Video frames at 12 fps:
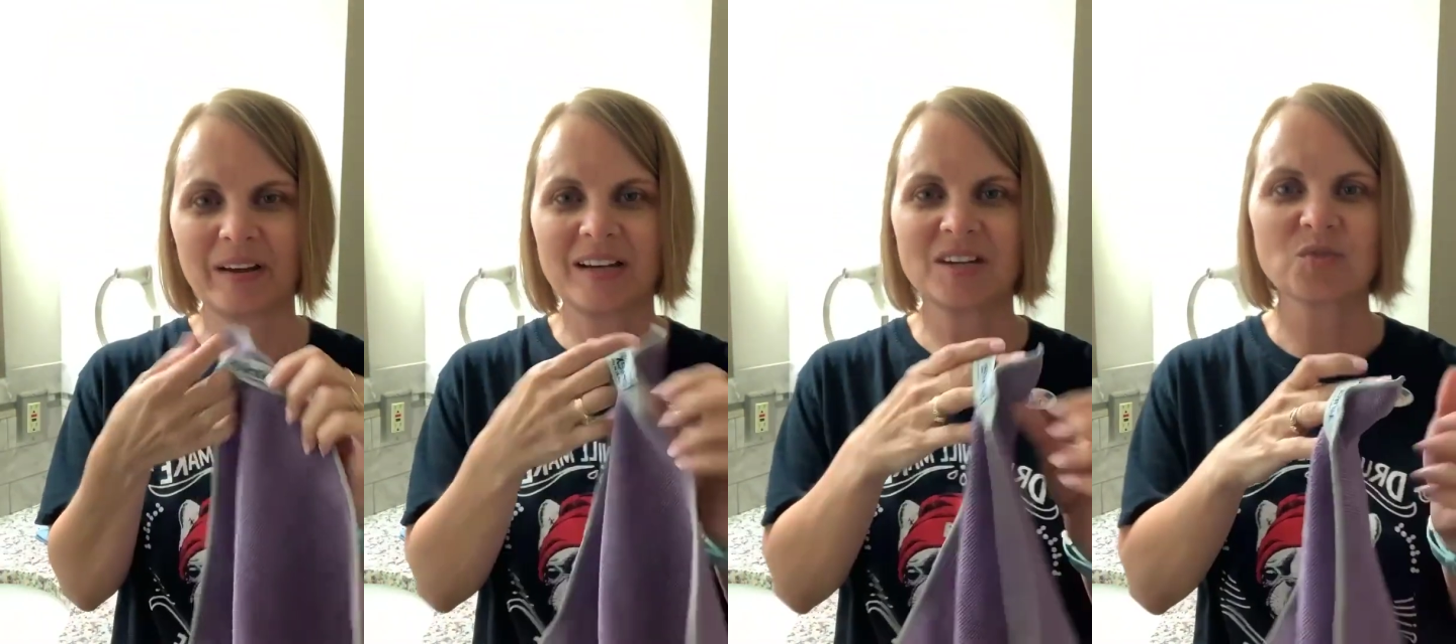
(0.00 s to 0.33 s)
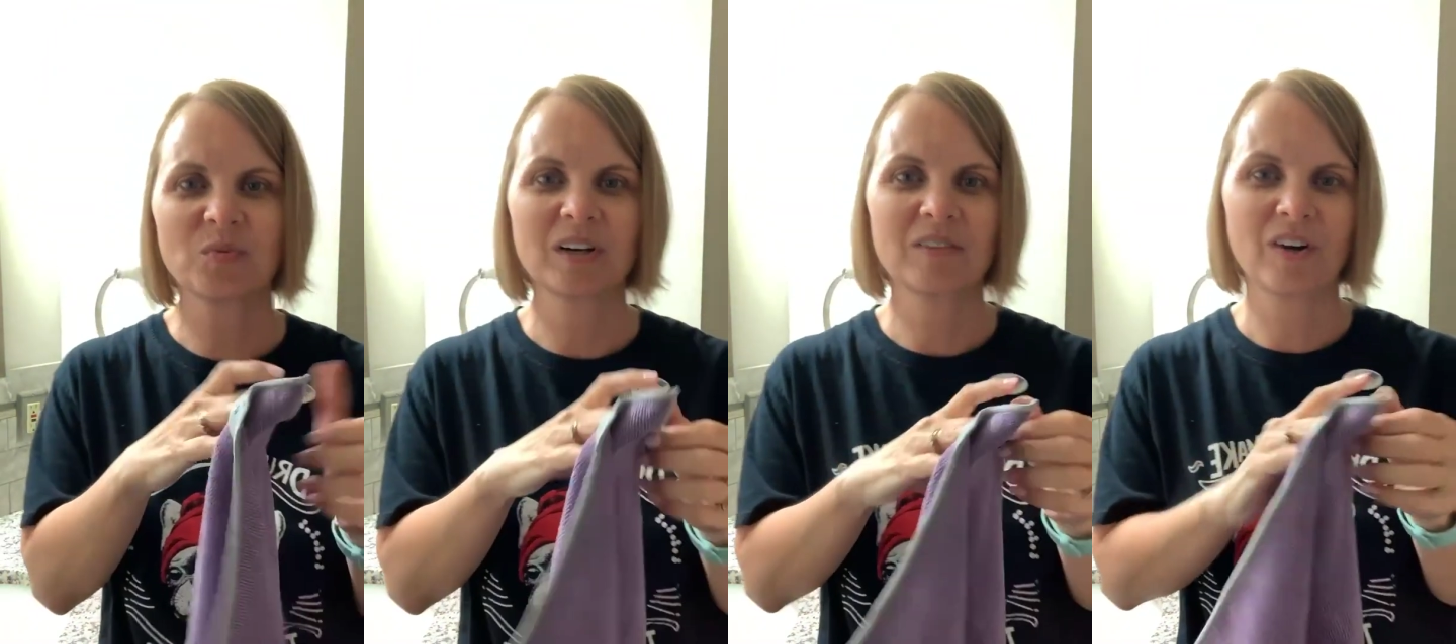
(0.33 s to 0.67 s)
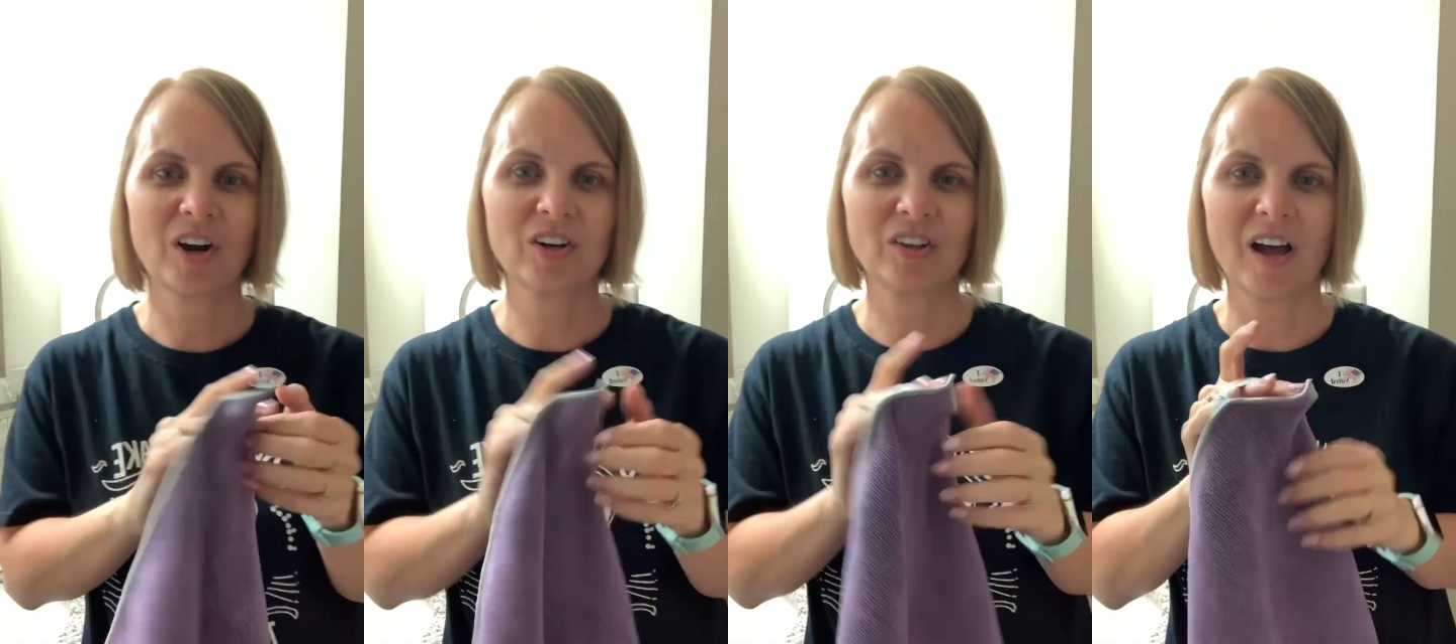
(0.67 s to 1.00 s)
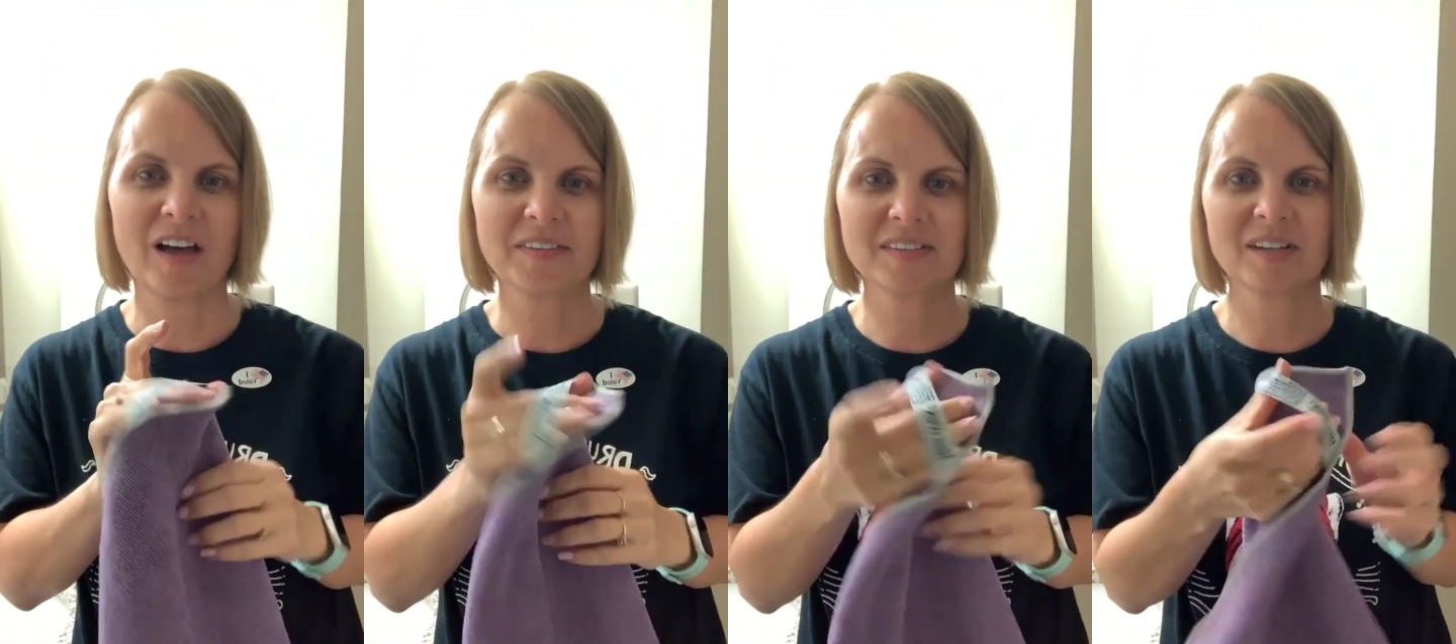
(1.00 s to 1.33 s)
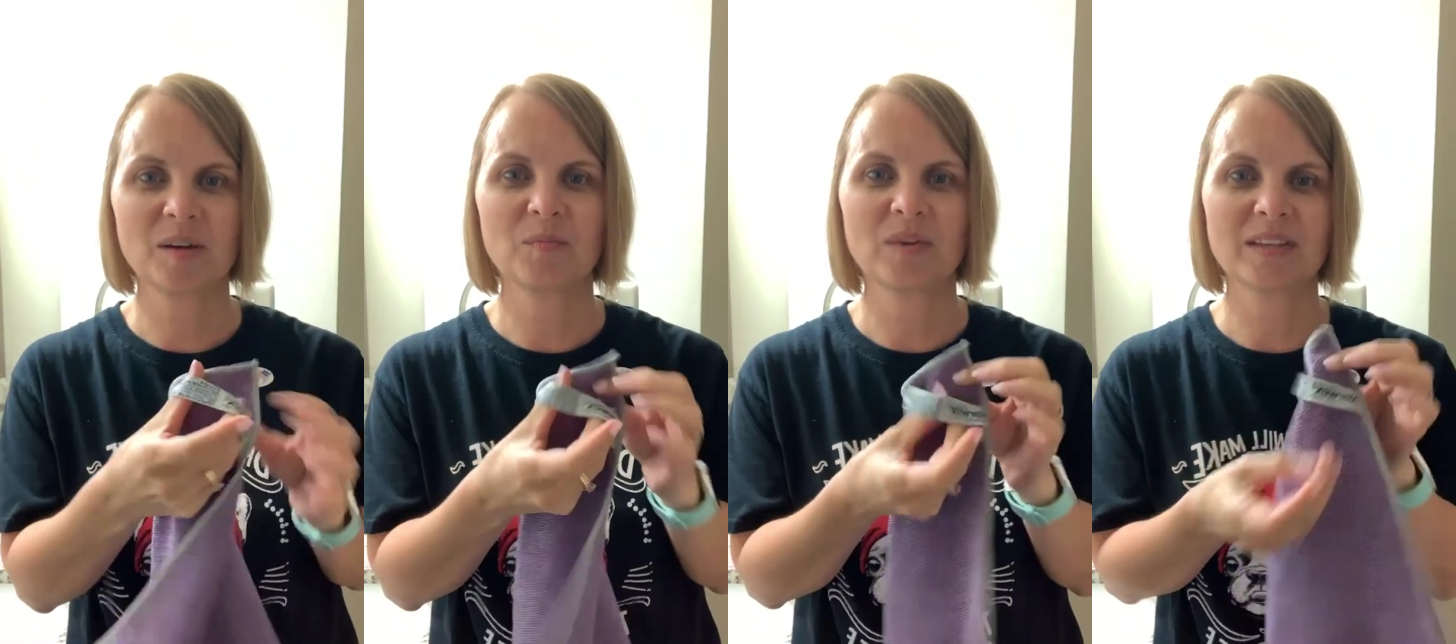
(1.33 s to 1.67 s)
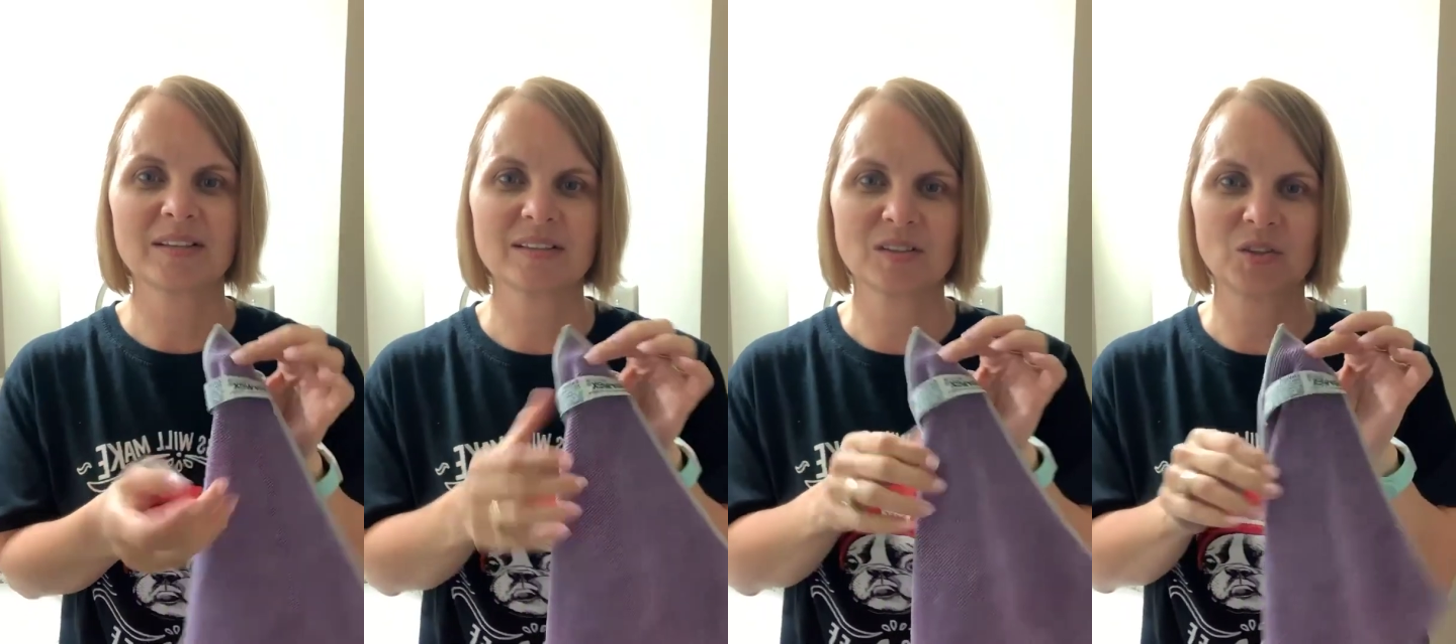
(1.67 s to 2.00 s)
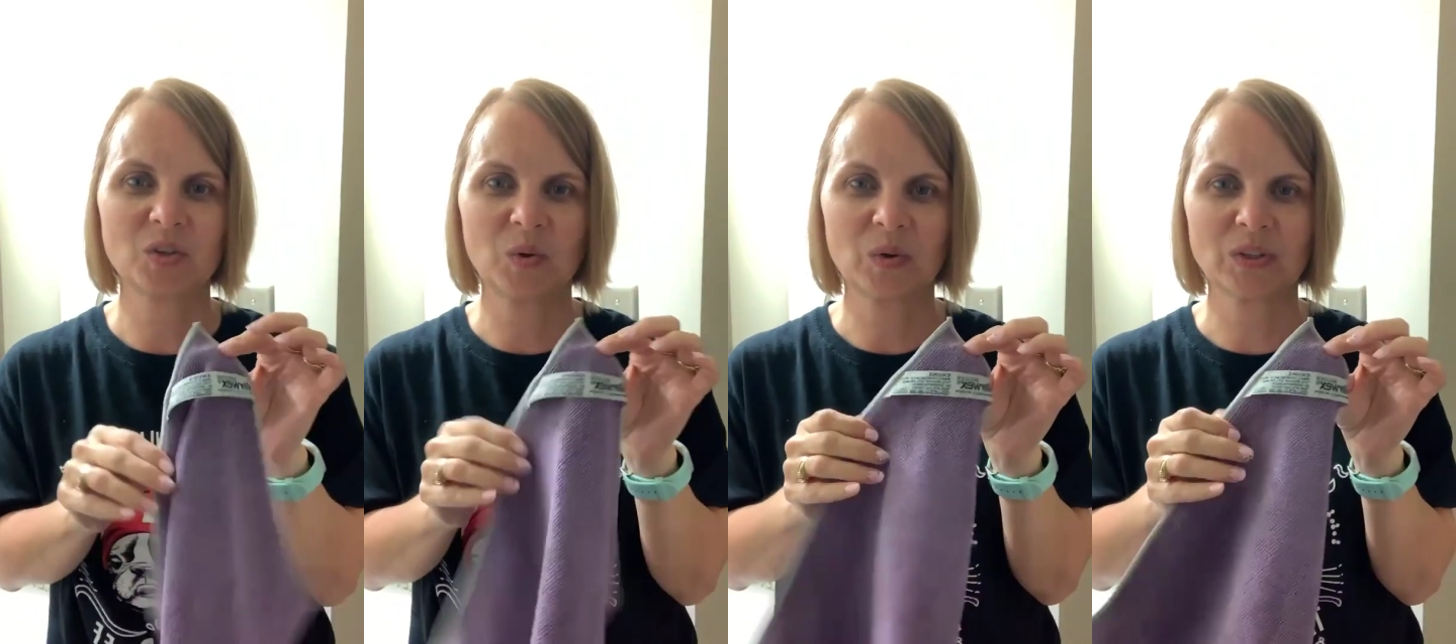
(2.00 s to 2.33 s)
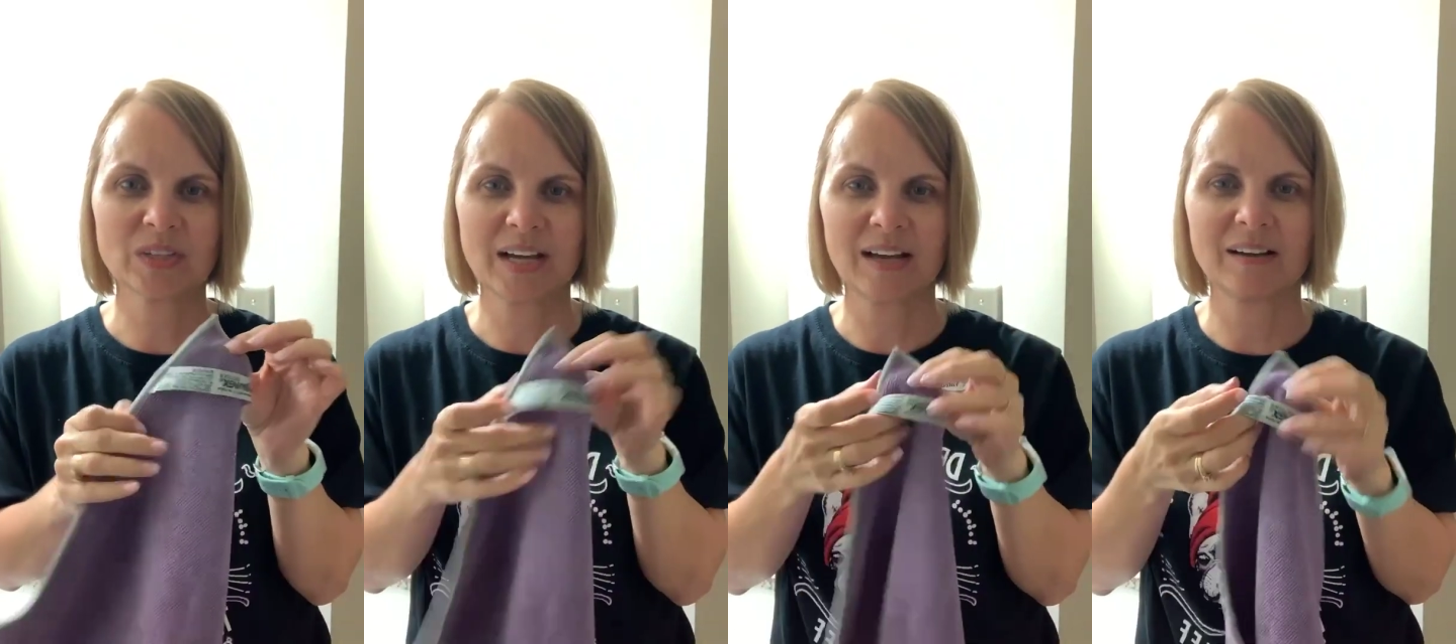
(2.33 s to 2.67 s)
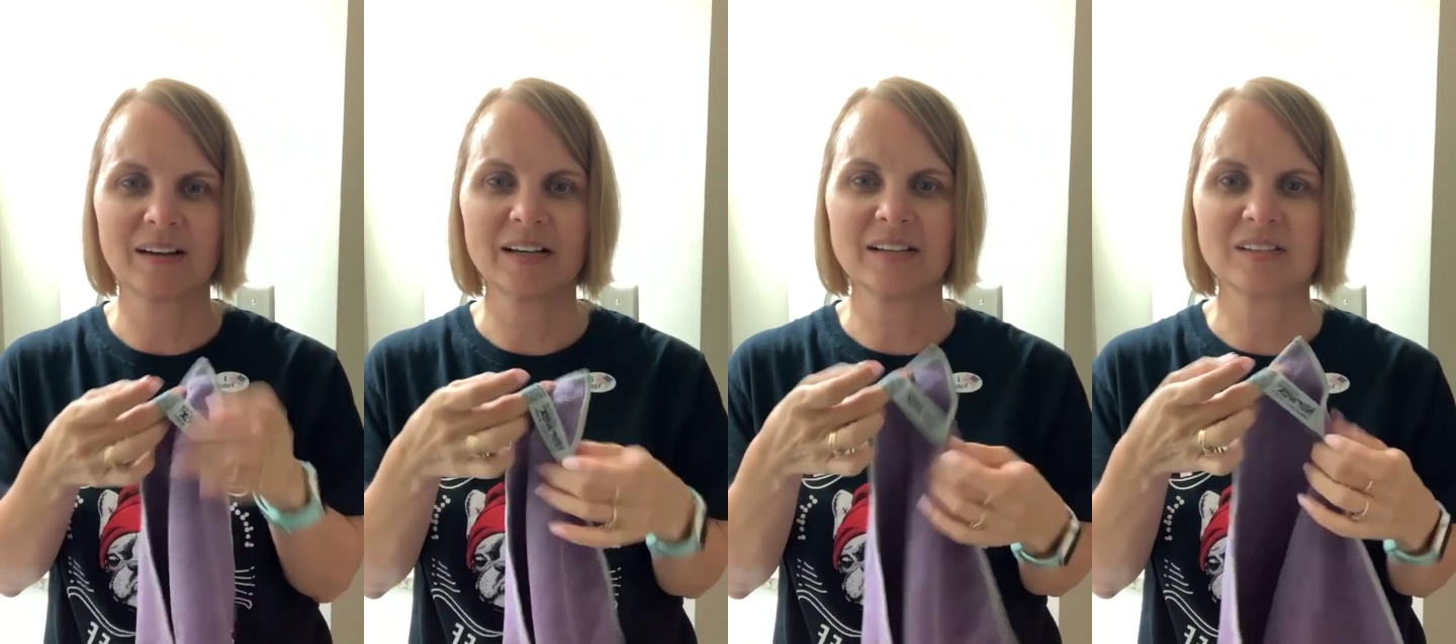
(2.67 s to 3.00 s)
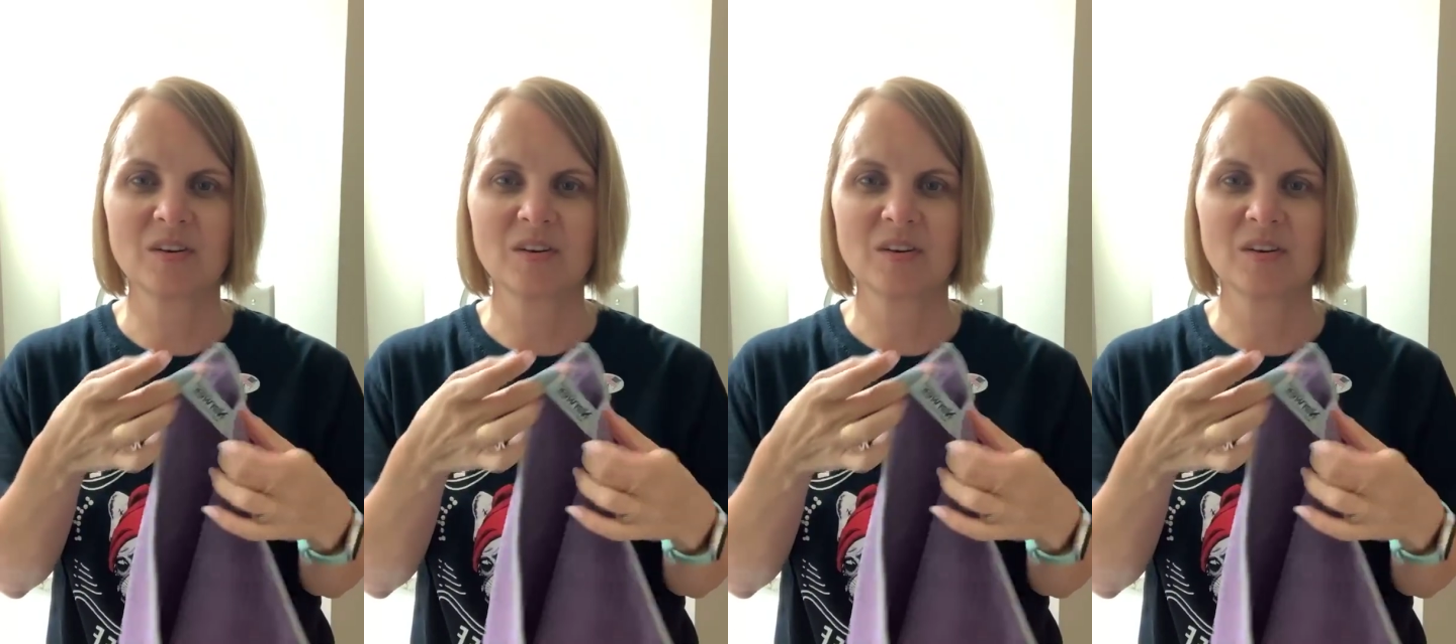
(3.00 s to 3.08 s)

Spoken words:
Each one of our cloths come with this little corner tag on it,